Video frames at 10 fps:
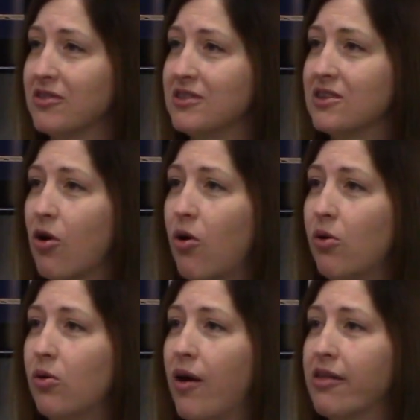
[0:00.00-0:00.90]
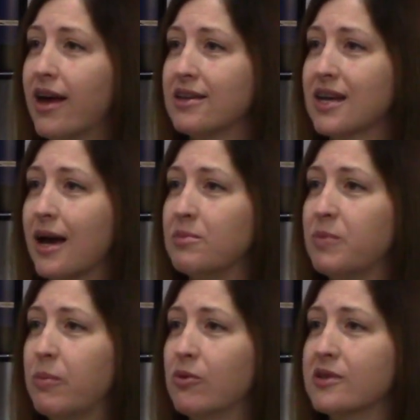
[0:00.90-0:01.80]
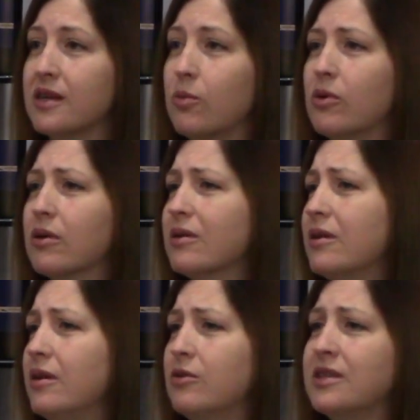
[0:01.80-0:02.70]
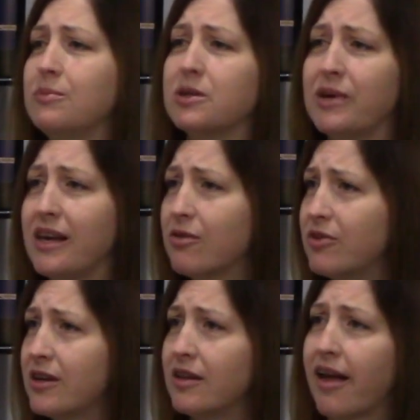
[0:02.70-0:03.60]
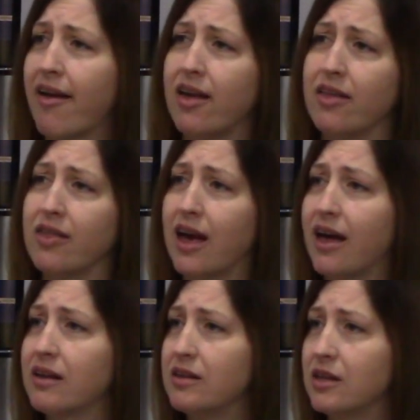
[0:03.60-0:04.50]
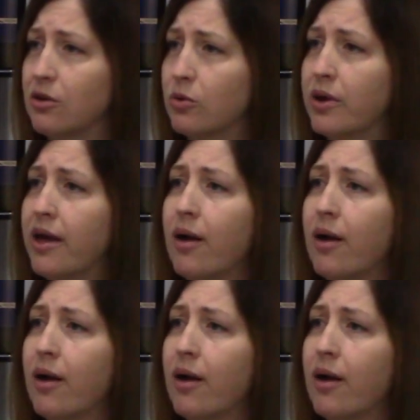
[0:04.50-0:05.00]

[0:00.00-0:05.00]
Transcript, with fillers: So yeah. a lot of times people say, "Well, you seem to be gifted in that and that," you know,